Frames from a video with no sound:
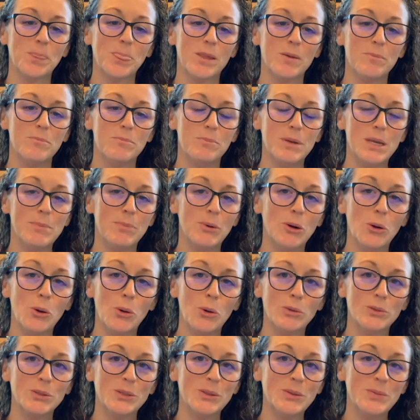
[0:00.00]
Be
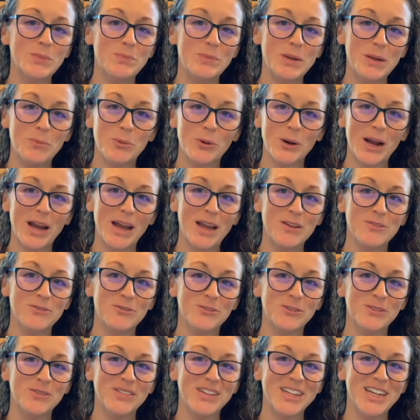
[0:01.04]
bold, be brave.
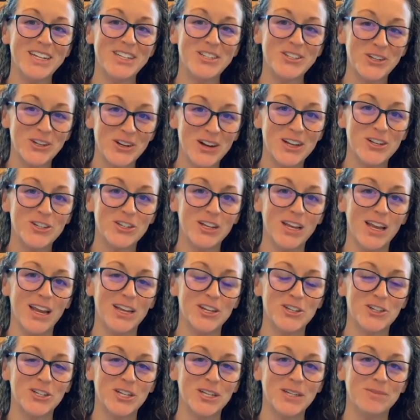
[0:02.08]
It's your
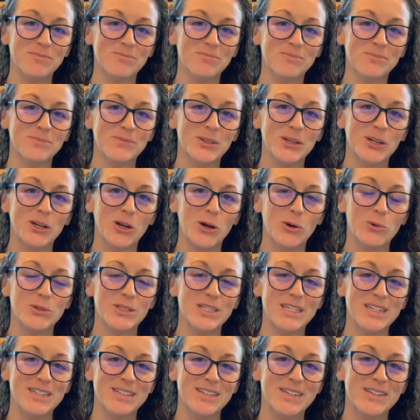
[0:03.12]
education. Go
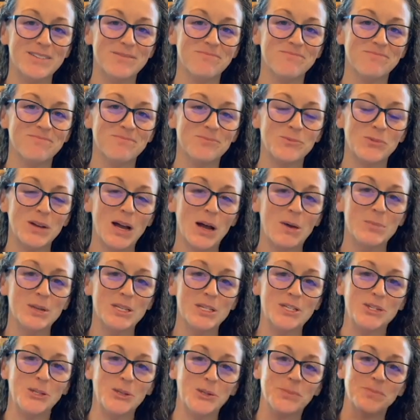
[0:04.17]
seize it. I'll
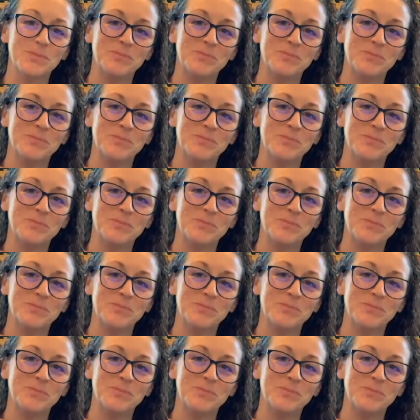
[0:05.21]
miss you.